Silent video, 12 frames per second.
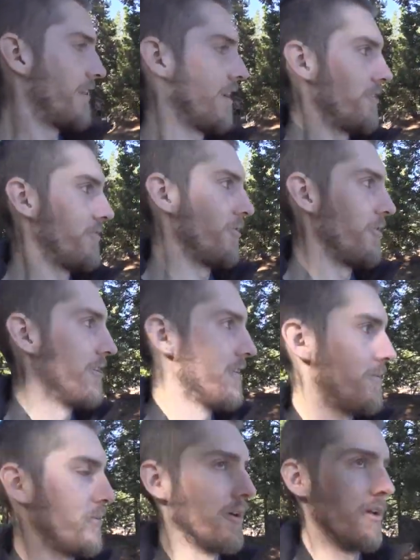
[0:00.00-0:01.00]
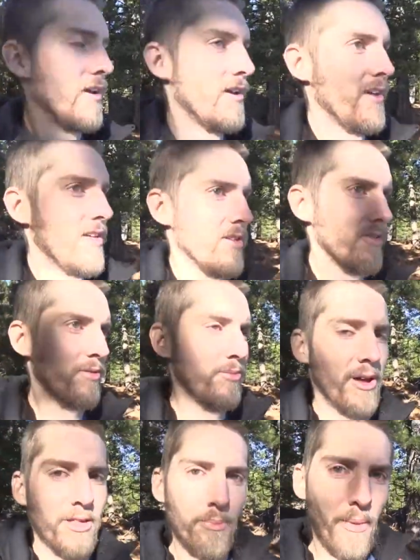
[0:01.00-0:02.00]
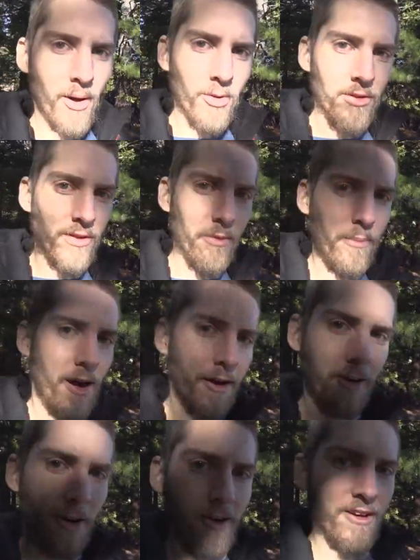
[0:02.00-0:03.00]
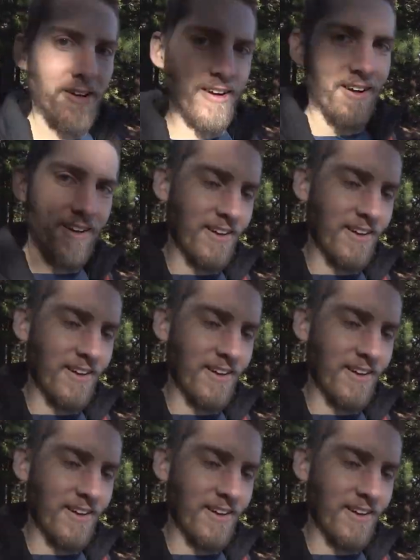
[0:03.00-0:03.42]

California. But there's some nice mountains in the background here.